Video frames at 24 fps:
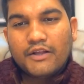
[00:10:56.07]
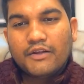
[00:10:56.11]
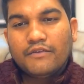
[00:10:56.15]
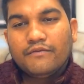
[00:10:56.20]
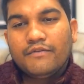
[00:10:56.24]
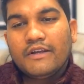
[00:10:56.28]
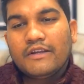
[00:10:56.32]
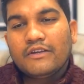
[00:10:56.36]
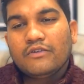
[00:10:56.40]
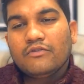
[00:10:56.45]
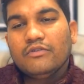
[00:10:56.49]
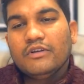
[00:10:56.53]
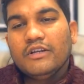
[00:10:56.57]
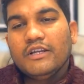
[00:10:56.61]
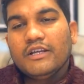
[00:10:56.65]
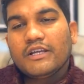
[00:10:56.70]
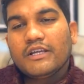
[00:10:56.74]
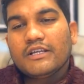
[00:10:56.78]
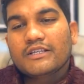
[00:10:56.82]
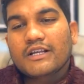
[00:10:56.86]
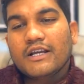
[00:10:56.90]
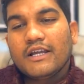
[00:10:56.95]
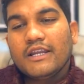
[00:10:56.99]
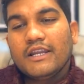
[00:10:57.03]
When Gulik
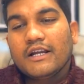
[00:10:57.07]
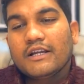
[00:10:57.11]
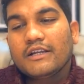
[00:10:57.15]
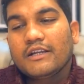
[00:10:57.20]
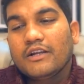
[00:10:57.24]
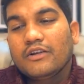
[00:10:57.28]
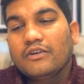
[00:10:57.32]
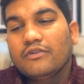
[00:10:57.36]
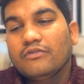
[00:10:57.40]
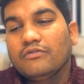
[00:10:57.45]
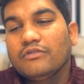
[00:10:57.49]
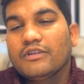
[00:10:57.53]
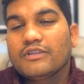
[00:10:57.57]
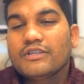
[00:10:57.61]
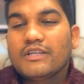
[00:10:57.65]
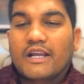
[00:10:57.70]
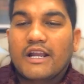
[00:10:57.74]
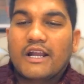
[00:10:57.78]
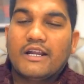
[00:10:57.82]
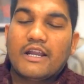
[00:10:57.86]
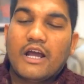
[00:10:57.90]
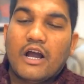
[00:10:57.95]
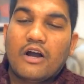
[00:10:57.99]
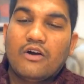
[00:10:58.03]
is connected to the
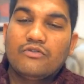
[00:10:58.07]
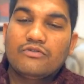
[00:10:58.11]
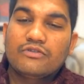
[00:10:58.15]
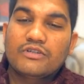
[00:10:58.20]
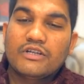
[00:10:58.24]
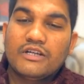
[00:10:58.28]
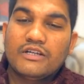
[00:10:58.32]
second house,